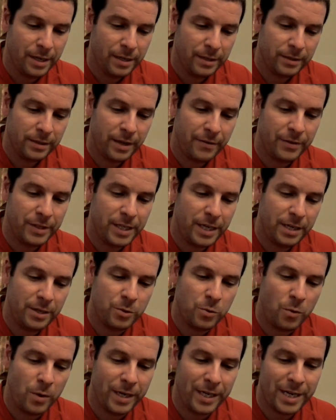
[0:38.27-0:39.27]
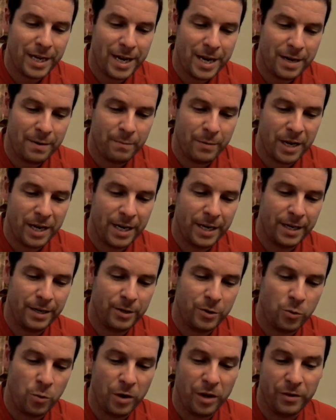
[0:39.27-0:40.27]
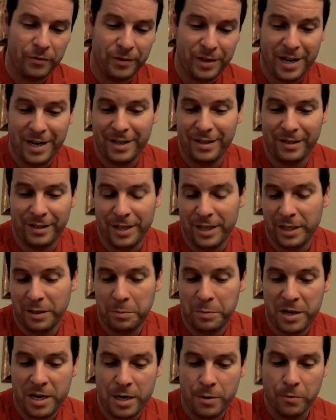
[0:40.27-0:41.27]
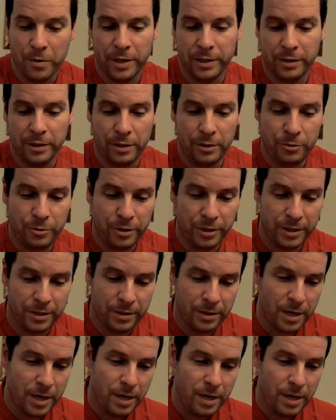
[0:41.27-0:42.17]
1728 by 1296p resolution,